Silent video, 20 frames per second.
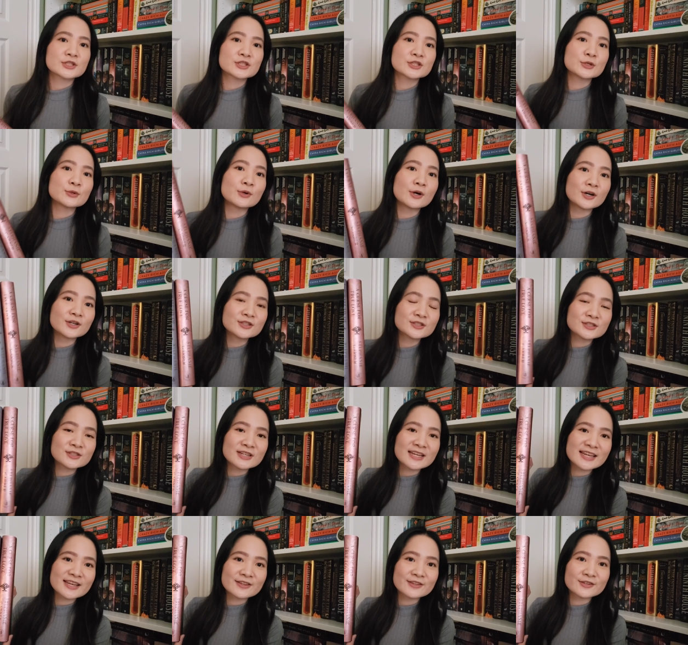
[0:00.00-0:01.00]
So all
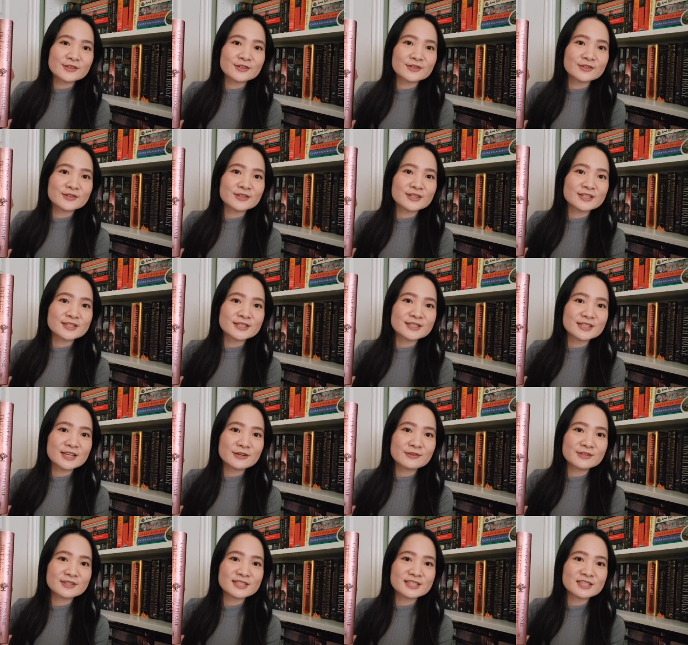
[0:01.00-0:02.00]
together, this is
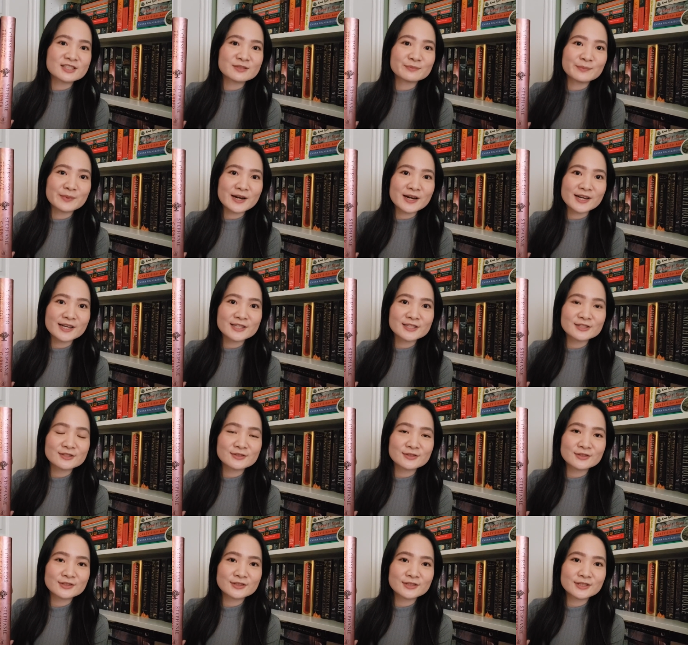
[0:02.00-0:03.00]
how the spines
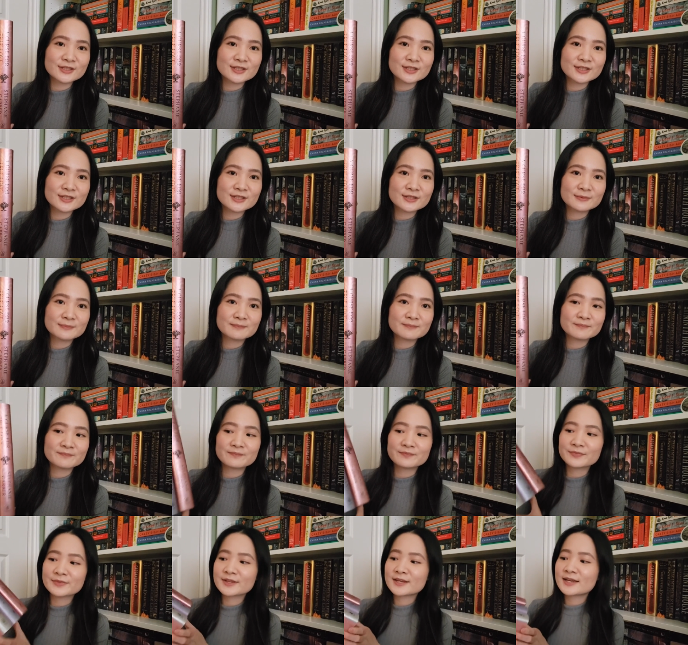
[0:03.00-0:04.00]
look like
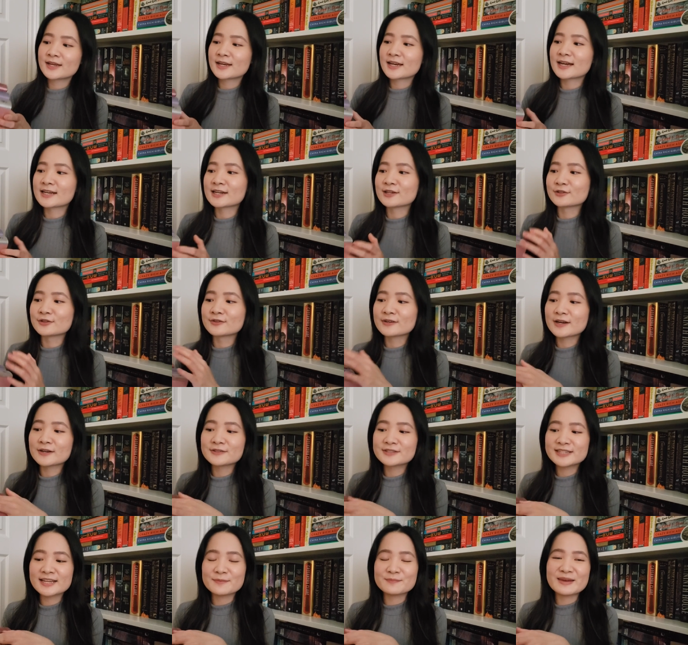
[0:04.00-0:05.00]
and I love how
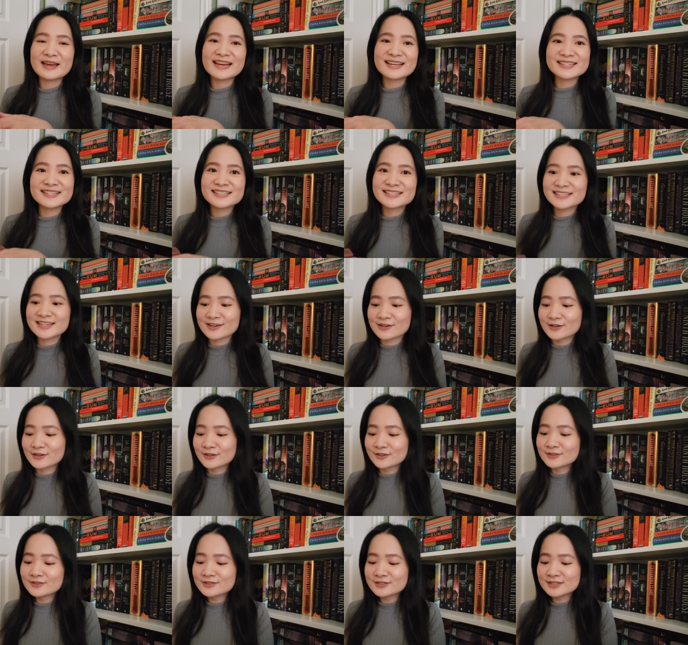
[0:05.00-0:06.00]
it's like
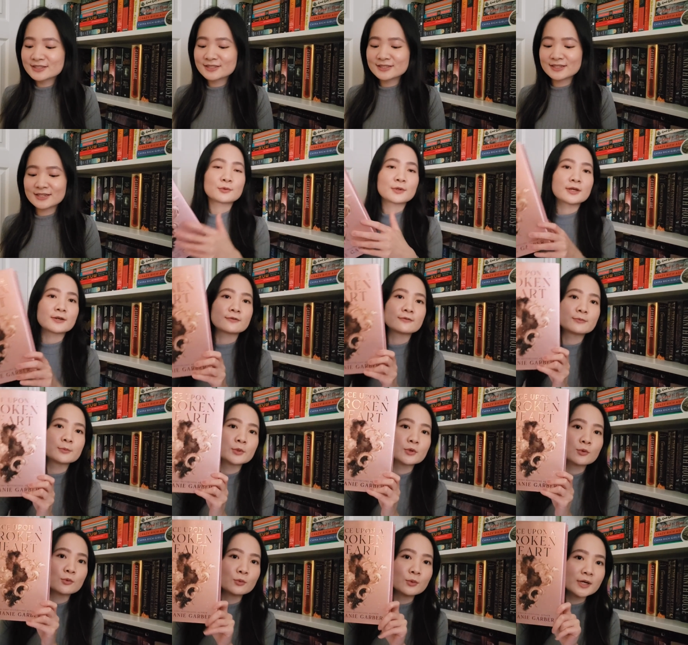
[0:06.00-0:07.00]
pastels. We have
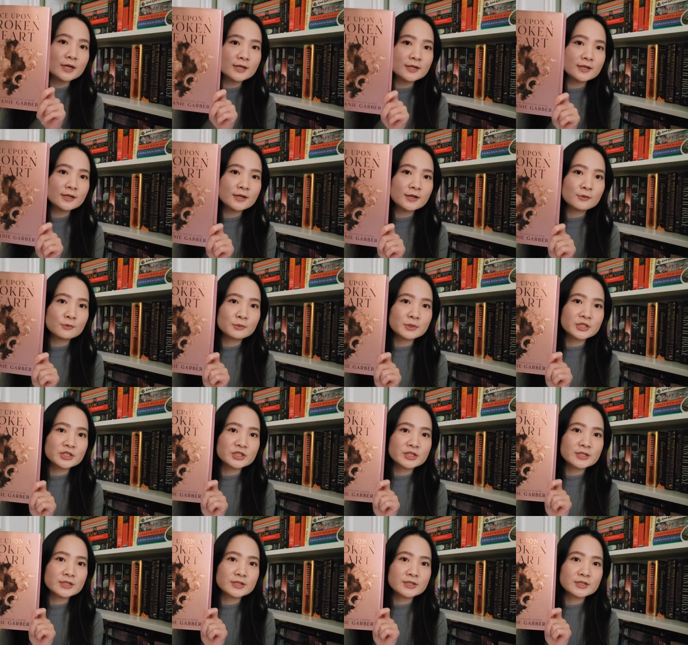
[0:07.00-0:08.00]
book one, which
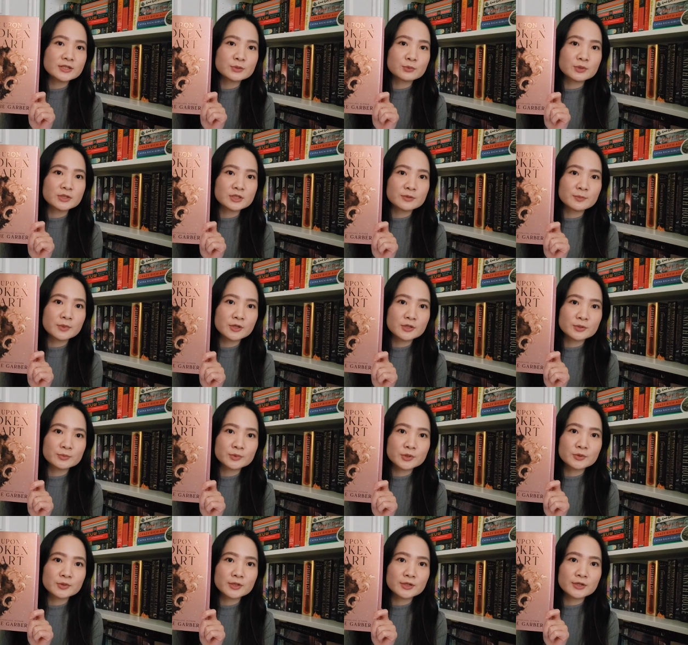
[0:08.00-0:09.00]
is Once Upon a
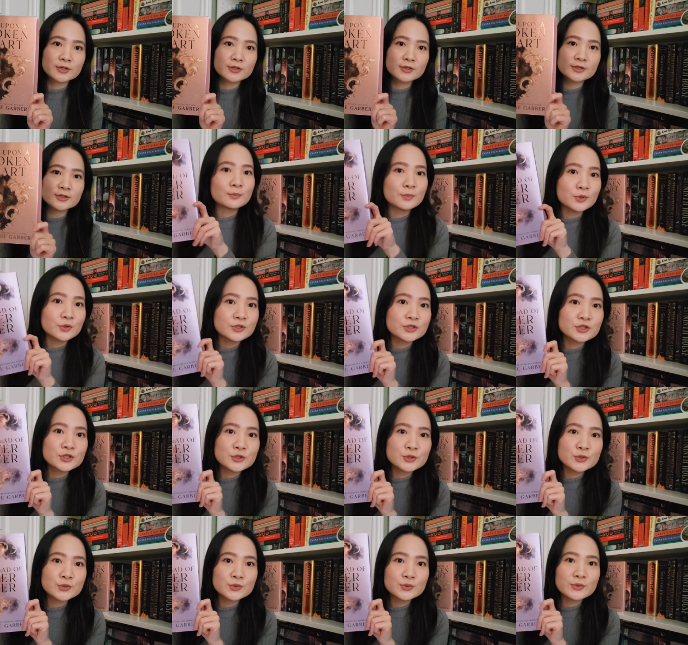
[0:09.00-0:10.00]
Broken Heart. Book
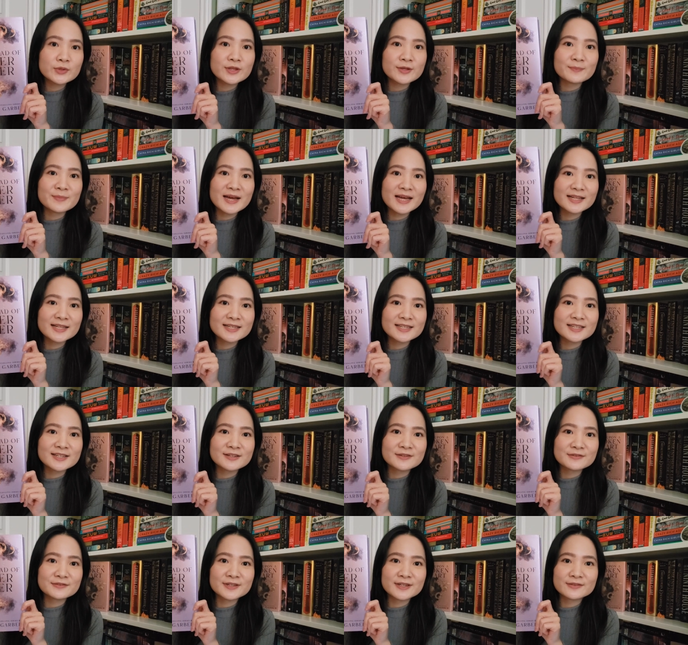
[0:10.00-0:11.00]
two, The Ballad
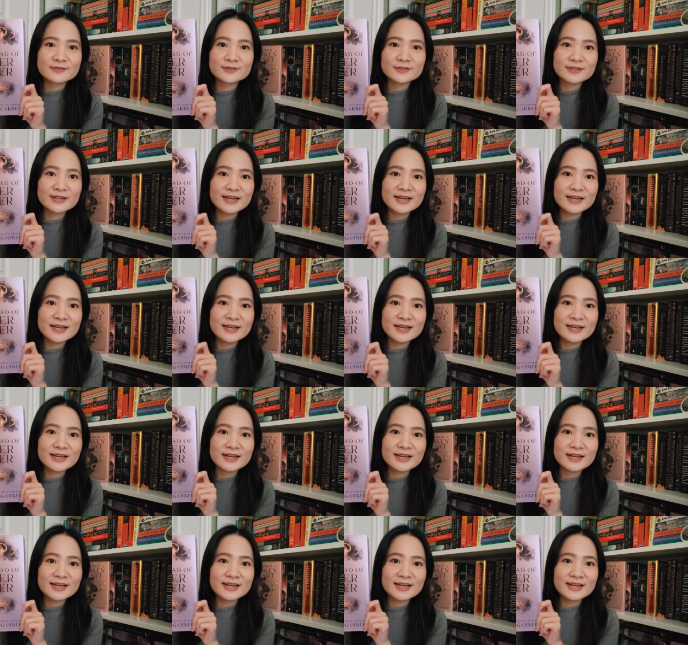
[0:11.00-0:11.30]
of Never